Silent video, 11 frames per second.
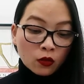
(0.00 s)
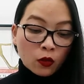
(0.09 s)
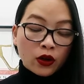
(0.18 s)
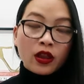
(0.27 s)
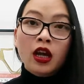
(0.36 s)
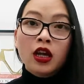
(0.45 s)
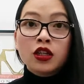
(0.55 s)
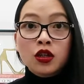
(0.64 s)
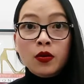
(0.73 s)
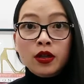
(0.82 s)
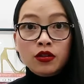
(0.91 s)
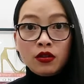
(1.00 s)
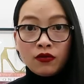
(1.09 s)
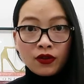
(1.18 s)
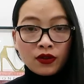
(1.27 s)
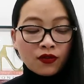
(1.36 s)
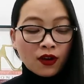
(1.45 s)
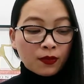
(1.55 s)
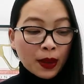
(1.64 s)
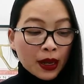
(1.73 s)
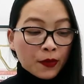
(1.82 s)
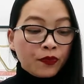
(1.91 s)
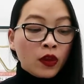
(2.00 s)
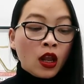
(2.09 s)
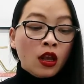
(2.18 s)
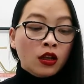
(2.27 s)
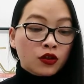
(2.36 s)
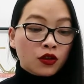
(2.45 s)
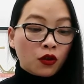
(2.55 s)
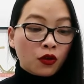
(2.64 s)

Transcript: worth £255. So